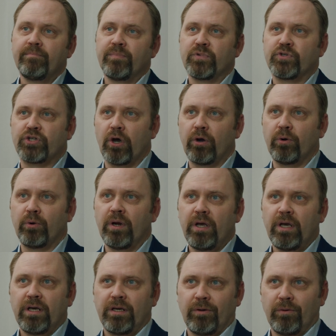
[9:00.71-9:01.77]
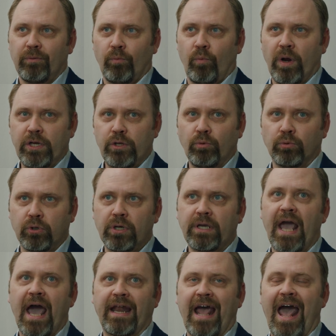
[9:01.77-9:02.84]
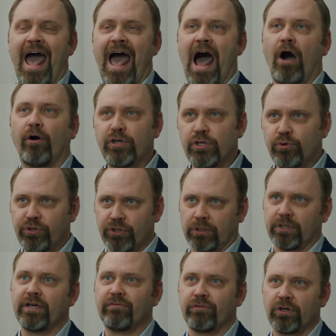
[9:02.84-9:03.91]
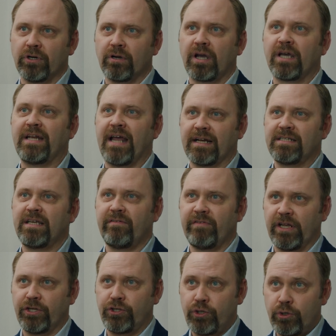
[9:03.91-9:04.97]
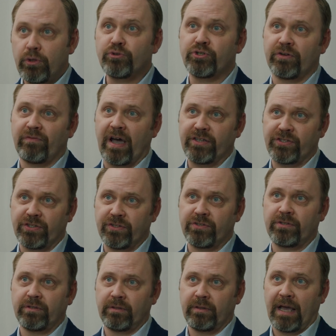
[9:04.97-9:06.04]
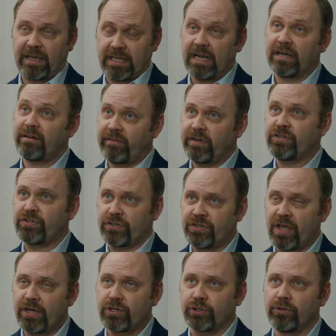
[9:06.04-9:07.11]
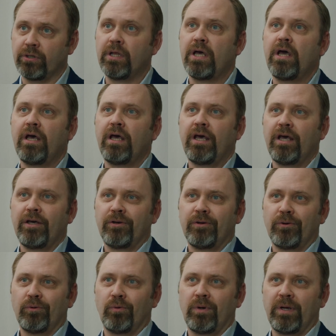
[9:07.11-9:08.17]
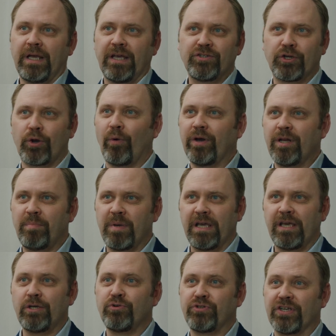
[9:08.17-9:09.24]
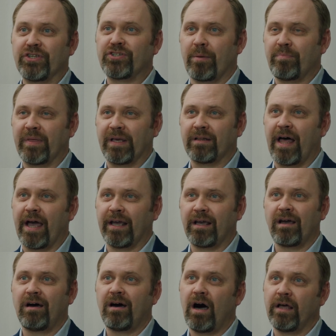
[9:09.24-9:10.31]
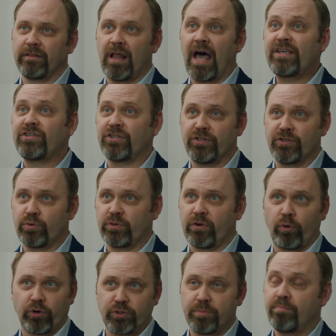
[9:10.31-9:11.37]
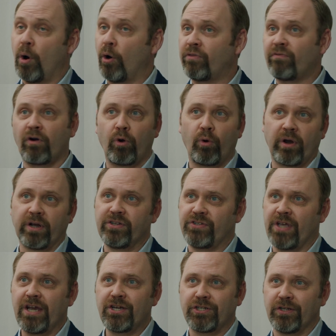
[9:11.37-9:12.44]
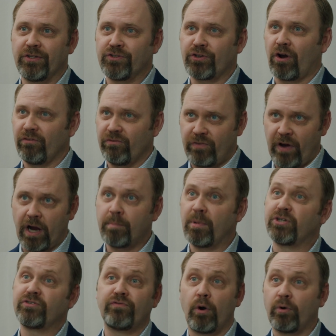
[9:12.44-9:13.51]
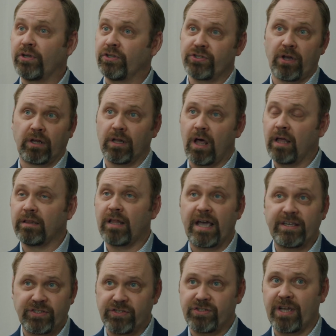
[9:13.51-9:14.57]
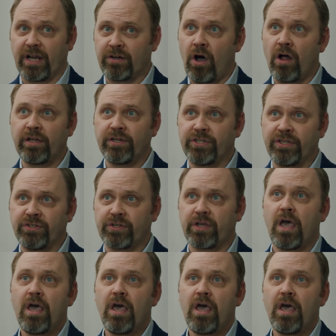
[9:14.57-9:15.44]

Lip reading: So when you look at how you deliver connectivity to those devices, and that connectivity is essential, is it going to be using something like unlicensed, which of course both of our organizations are very much focused on unlicensed technologies.